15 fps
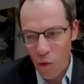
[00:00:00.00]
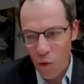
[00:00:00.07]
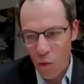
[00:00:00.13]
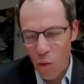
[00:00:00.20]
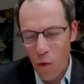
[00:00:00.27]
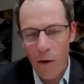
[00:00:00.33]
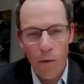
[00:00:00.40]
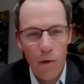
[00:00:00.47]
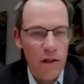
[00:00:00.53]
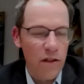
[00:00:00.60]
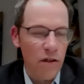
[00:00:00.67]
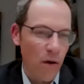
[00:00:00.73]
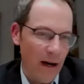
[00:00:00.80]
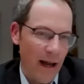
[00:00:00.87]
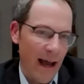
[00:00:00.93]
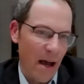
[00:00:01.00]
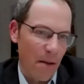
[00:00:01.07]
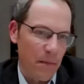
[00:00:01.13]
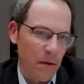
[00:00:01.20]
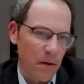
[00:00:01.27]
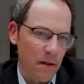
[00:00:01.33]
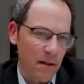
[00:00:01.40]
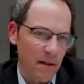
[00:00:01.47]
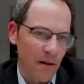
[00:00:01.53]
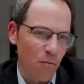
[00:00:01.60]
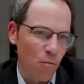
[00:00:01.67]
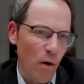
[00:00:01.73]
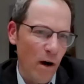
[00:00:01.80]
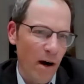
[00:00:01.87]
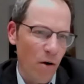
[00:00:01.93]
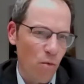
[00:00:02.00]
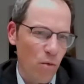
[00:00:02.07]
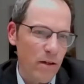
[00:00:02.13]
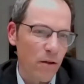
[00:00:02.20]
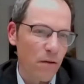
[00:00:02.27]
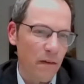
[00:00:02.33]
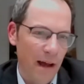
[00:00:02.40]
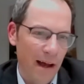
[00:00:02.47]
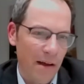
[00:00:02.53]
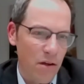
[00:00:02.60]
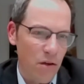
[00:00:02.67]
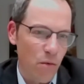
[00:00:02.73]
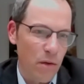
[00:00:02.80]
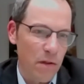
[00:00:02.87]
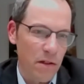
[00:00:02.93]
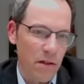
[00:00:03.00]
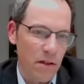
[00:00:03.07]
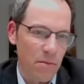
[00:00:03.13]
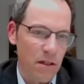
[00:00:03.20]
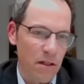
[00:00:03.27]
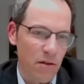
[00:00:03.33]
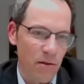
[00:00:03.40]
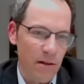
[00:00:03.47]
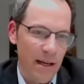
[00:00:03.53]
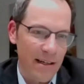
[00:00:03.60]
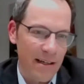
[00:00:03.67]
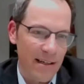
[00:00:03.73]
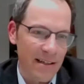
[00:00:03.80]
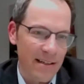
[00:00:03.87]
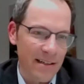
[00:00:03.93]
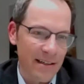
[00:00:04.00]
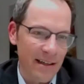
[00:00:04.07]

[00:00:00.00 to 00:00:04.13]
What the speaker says: what was going to happen and where real value was going to be created.